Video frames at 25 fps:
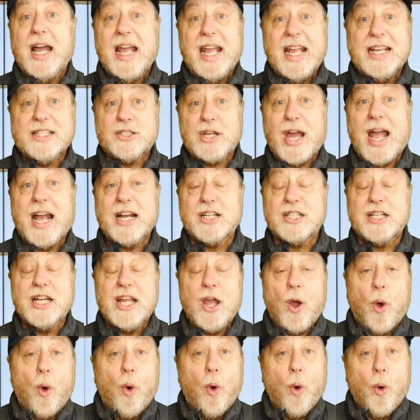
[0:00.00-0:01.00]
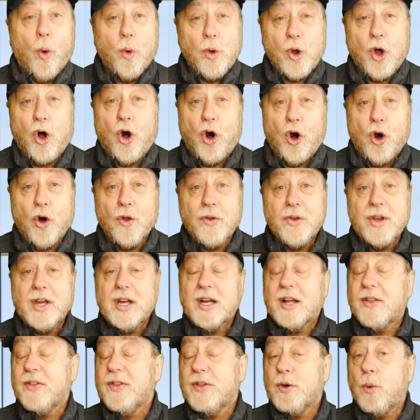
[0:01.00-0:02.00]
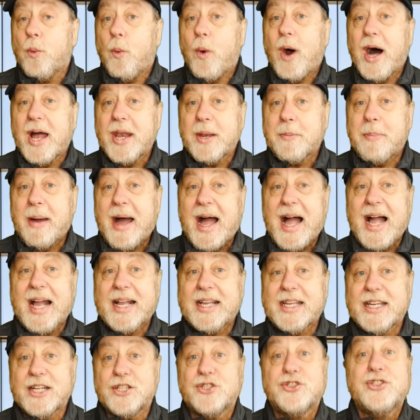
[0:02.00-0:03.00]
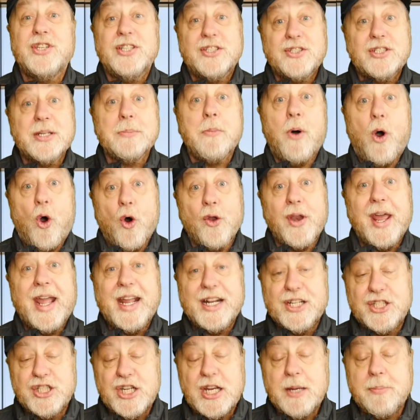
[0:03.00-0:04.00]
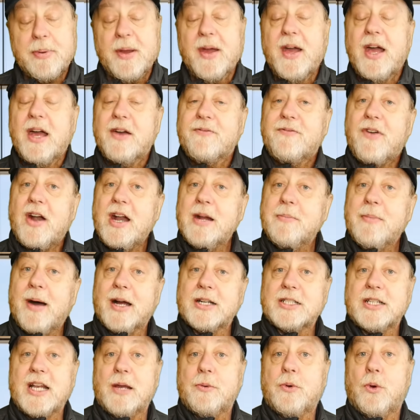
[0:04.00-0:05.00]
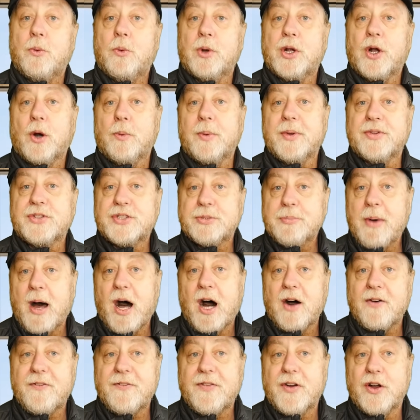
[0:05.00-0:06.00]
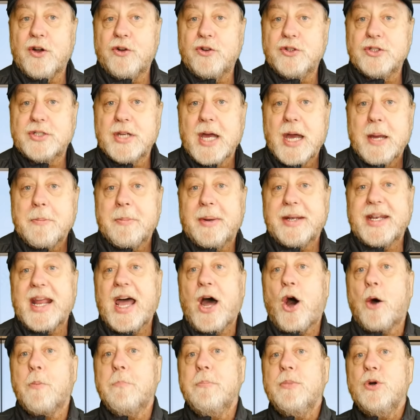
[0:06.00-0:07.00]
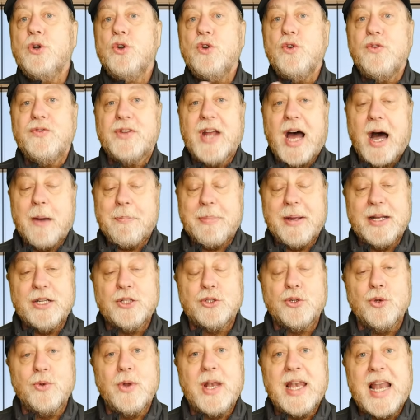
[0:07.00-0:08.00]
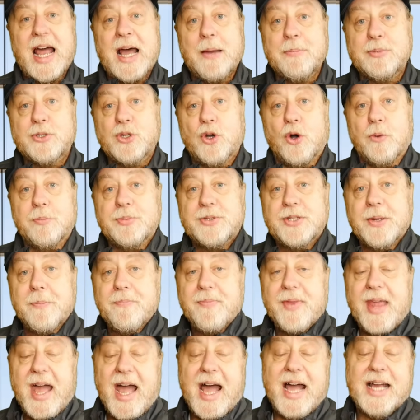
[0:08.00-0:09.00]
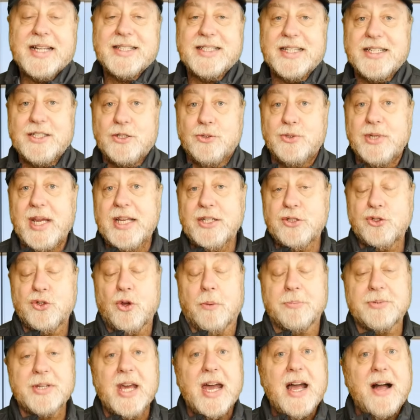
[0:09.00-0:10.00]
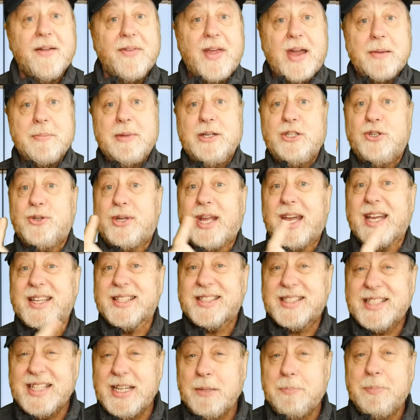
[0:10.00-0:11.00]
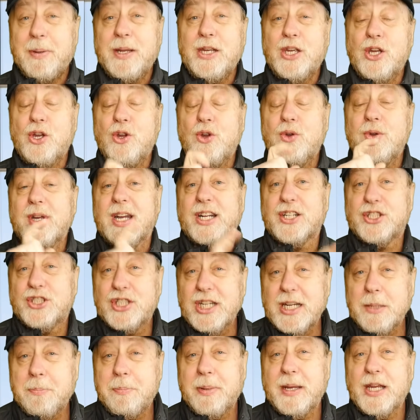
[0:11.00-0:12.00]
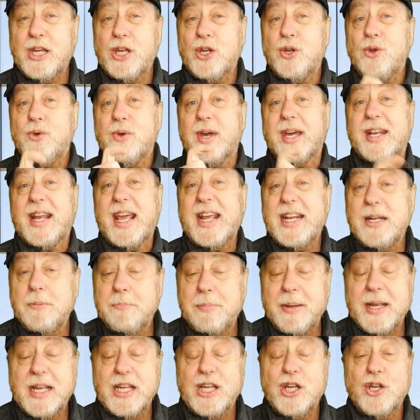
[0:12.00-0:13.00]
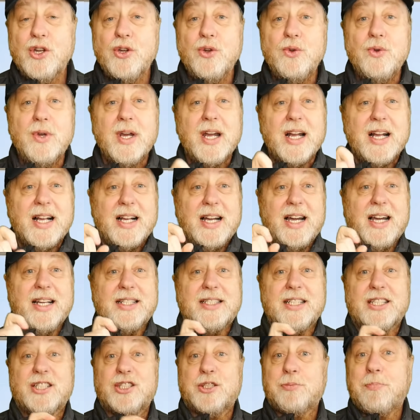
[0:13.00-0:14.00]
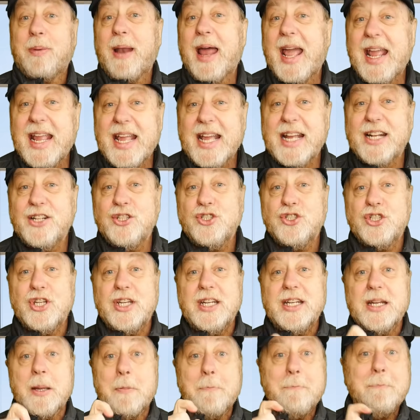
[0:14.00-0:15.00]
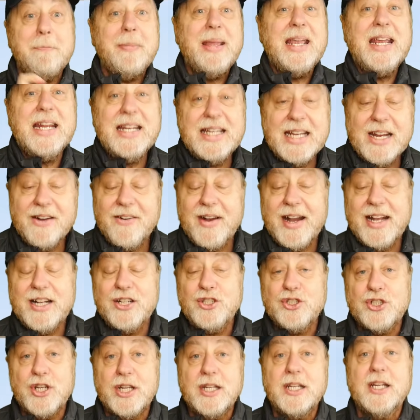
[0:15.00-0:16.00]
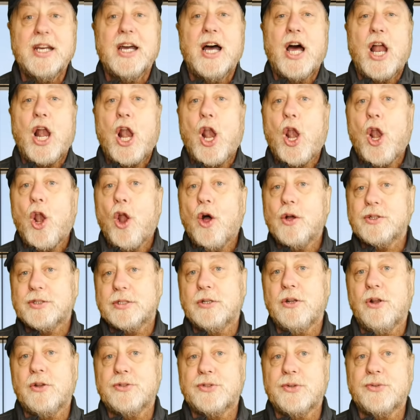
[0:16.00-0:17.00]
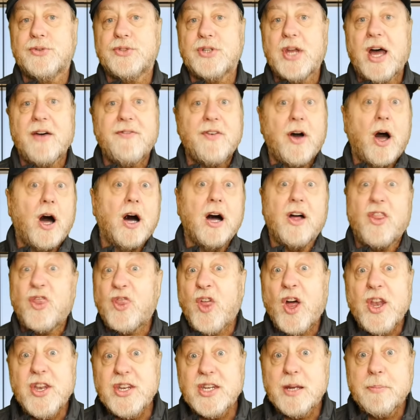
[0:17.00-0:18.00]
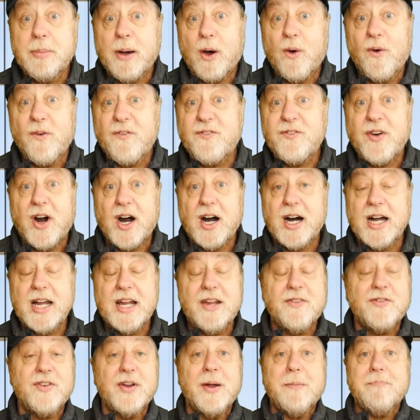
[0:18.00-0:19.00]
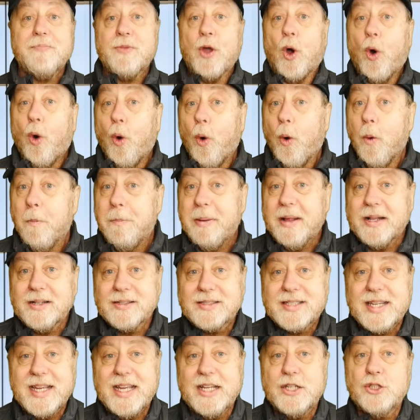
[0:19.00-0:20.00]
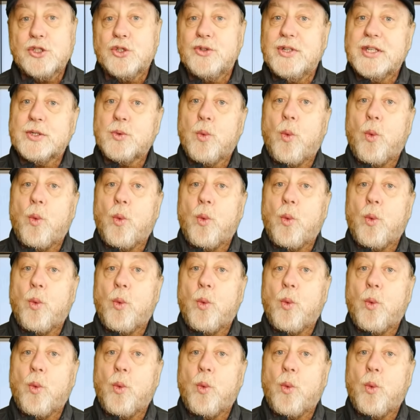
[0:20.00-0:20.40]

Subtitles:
It's actually all on the one package, system on a chip, very much like what we've got with smartphones, but now moved up into laptops and into desktops. That means you get a CPU, a GPU, an NPU, a display engine, a media engine, lots and lots of stuff, Thunderbolt 5, all built into this